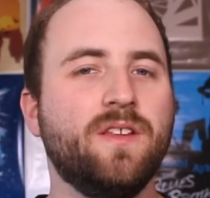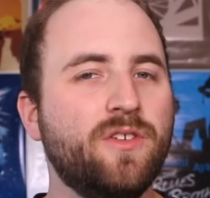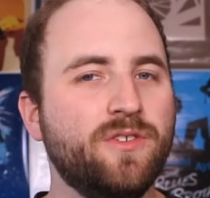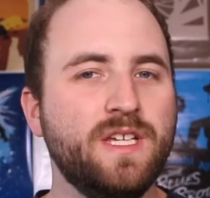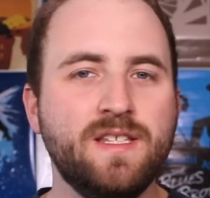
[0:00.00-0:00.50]

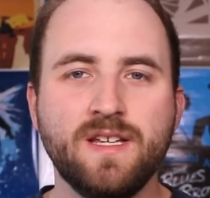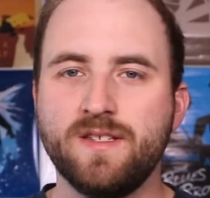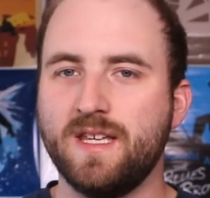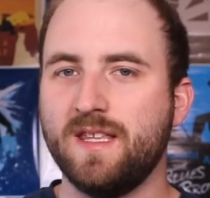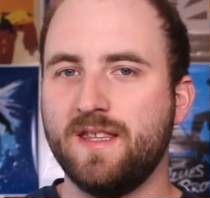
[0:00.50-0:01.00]
little
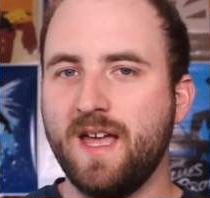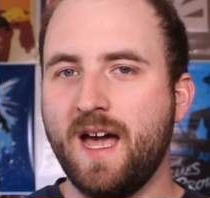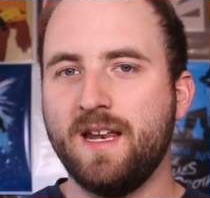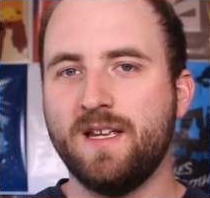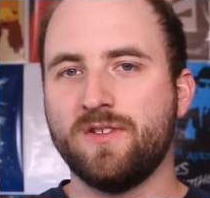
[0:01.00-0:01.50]
details like
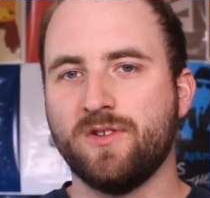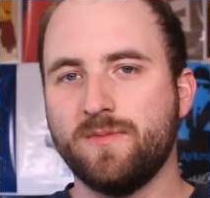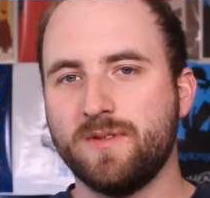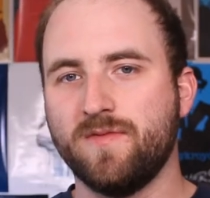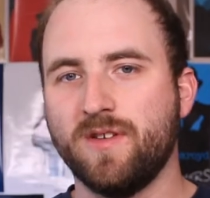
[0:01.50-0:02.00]
that in
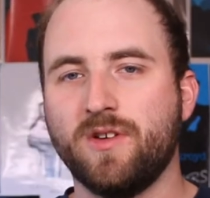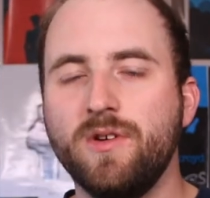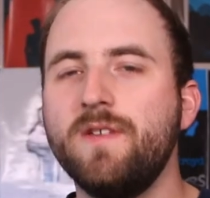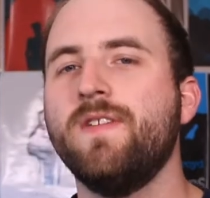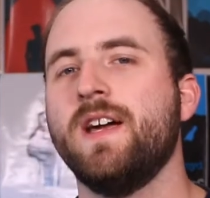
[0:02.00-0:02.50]
terms of the
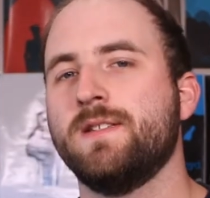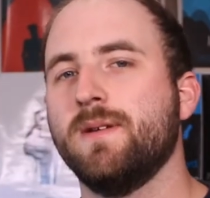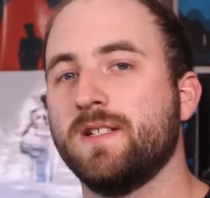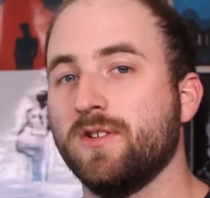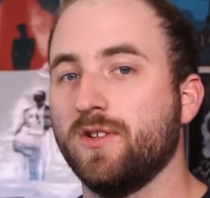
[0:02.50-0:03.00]
grief
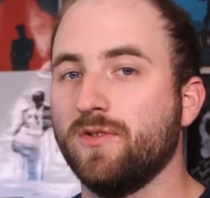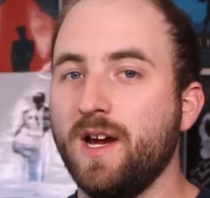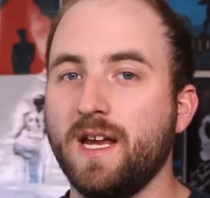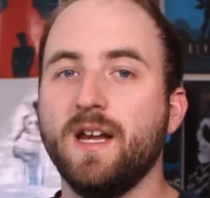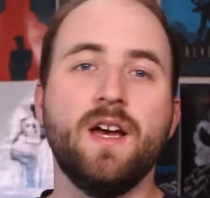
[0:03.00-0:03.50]
aspect are
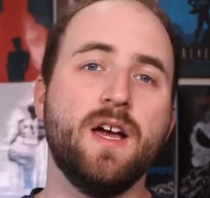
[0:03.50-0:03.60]
great.